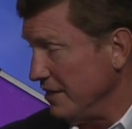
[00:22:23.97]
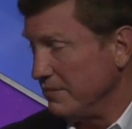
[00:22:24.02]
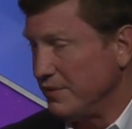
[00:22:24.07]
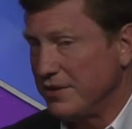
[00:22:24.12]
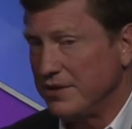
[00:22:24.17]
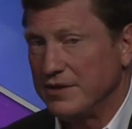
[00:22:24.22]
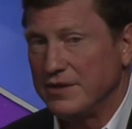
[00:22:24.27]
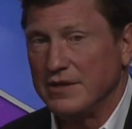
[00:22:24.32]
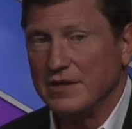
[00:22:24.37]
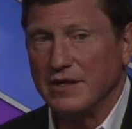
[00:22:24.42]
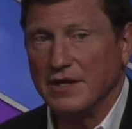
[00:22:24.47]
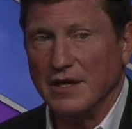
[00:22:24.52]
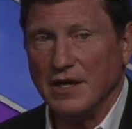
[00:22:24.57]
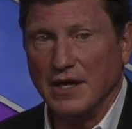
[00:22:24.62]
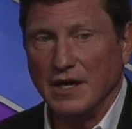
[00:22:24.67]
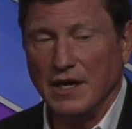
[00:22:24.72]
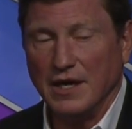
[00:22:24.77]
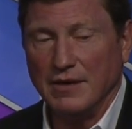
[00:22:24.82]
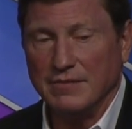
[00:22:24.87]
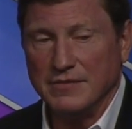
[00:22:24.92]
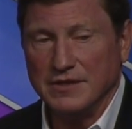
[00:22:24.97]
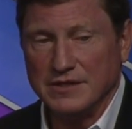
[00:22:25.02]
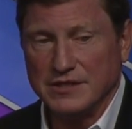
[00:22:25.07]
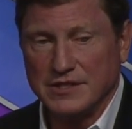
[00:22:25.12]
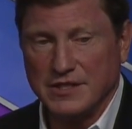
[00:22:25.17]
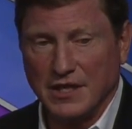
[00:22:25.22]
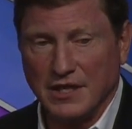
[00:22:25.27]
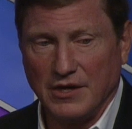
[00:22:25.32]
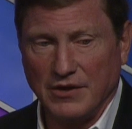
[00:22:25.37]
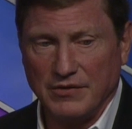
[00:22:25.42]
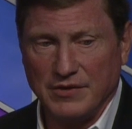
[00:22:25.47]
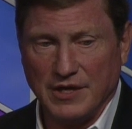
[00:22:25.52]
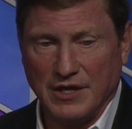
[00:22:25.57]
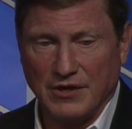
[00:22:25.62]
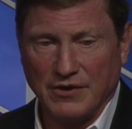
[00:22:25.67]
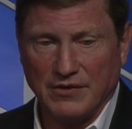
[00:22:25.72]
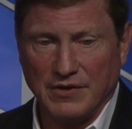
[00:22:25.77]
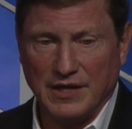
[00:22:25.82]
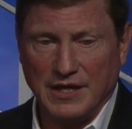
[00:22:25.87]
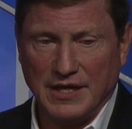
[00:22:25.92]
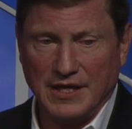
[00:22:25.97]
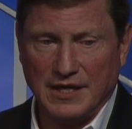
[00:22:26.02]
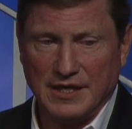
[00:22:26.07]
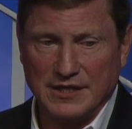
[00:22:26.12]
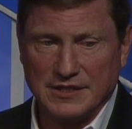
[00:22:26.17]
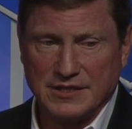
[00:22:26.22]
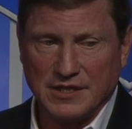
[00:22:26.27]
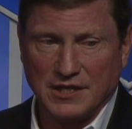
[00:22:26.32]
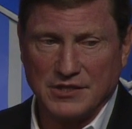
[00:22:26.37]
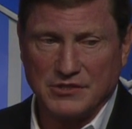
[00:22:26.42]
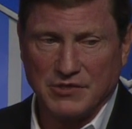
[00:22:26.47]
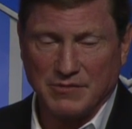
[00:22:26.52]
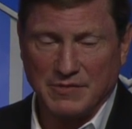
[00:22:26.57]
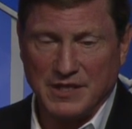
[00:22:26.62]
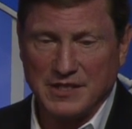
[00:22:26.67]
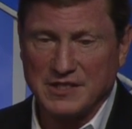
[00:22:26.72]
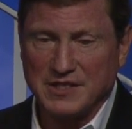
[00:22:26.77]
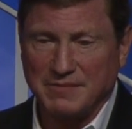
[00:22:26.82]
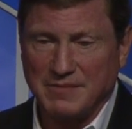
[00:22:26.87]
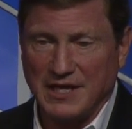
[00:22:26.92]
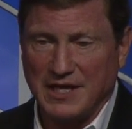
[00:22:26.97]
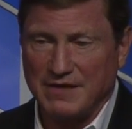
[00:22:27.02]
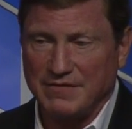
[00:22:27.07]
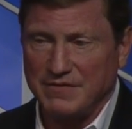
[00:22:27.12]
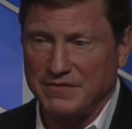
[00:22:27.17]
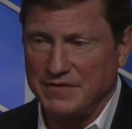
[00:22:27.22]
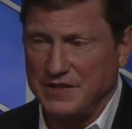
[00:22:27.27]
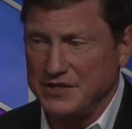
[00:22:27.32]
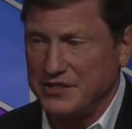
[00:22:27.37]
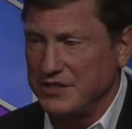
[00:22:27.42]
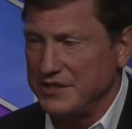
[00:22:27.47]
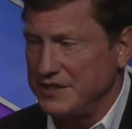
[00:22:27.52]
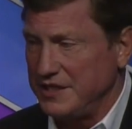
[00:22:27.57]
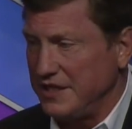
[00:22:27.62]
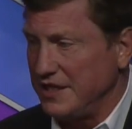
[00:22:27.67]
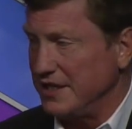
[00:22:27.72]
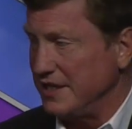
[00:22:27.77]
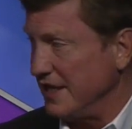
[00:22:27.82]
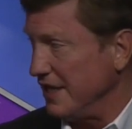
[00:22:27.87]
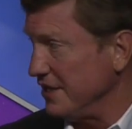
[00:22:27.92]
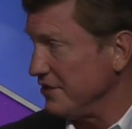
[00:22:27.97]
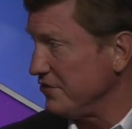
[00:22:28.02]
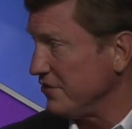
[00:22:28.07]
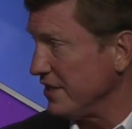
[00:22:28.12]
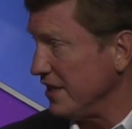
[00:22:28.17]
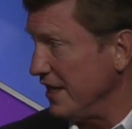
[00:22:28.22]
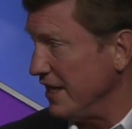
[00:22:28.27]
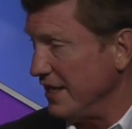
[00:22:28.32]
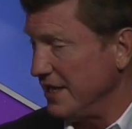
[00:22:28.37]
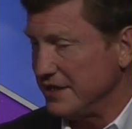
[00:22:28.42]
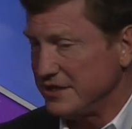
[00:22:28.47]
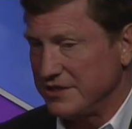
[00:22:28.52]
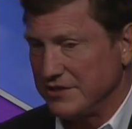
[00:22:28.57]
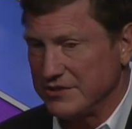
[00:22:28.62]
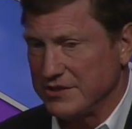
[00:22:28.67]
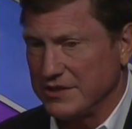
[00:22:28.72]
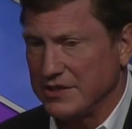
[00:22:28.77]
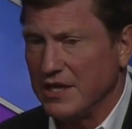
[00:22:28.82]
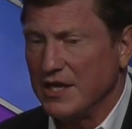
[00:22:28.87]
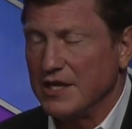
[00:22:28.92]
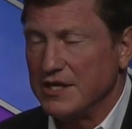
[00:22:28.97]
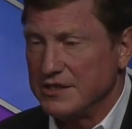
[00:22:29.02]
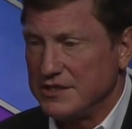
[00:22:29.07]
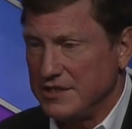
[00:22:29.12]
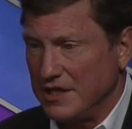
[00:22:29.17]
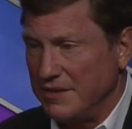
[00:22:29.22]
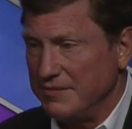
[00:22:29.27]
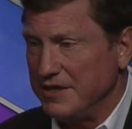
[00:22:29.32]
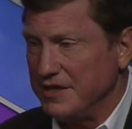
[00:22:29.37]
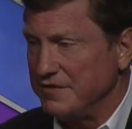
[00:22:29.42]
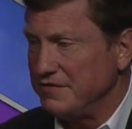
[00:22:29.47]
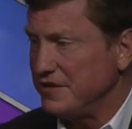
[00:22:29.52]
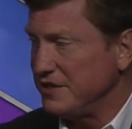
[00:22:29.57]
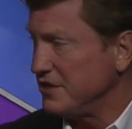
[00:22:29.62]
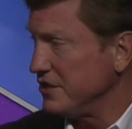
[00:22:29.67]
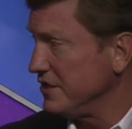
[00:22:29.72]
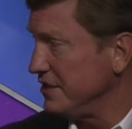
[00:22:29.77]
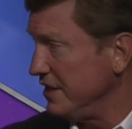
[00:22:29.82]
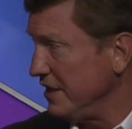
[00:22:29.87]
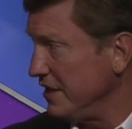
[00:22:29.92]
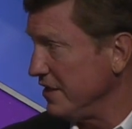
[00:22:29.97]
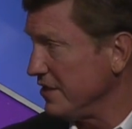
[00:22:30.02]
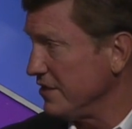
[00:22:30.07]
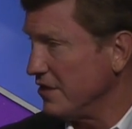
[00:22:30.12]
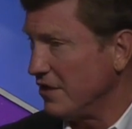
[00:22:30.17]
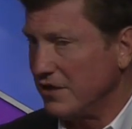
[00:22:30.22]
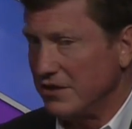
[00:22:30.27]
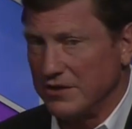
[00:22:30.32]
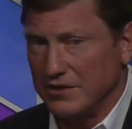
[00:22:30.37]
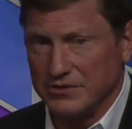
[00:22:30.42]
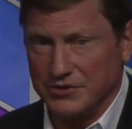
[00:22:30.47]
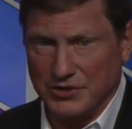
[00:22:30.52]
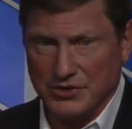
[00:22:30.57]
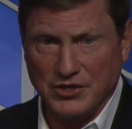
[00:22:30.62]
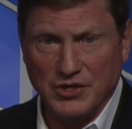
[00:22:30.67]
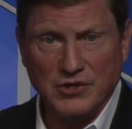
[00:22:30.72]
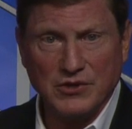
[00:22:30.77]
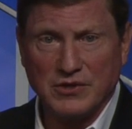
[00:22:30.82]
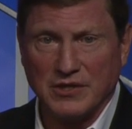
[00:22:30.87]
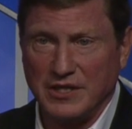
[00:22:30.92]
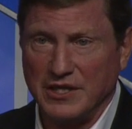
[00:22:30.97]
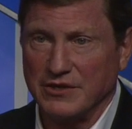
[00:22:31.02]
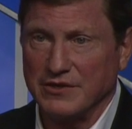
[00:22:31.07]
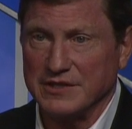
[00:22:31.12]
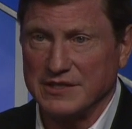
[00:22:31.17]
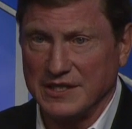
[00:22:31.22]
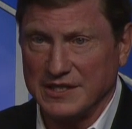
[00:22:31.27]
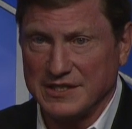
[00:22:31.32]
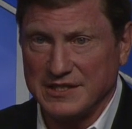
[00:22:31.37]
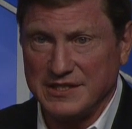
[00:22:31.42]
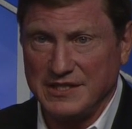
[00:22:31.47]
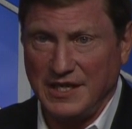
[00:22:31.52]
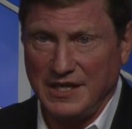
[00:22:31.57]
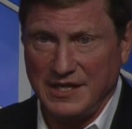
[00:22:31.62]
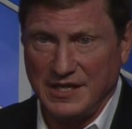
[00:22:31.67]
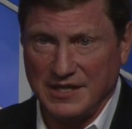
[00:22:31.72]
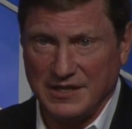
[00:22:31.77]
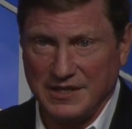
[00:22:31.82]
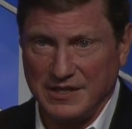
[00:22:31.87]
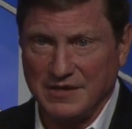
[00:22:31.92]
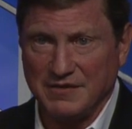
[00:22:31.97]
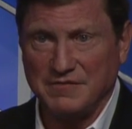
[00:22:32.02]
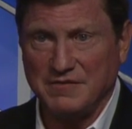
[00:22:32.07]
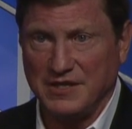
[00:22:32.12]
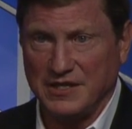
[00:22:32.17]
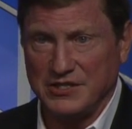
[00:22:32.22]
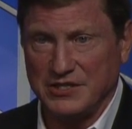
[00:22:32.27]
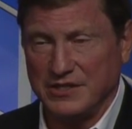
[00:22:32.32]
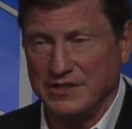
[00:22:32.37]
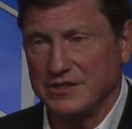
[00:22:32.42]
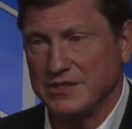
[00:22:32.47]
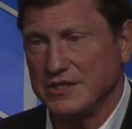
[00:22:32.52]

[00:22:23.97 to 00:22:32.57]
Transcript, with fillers: Okay. Um, so there is a tremendous amount of efficiency in natural gas. Mm -hmm. There's some inefficiency in coal. Nuclear is exceedingly efficient.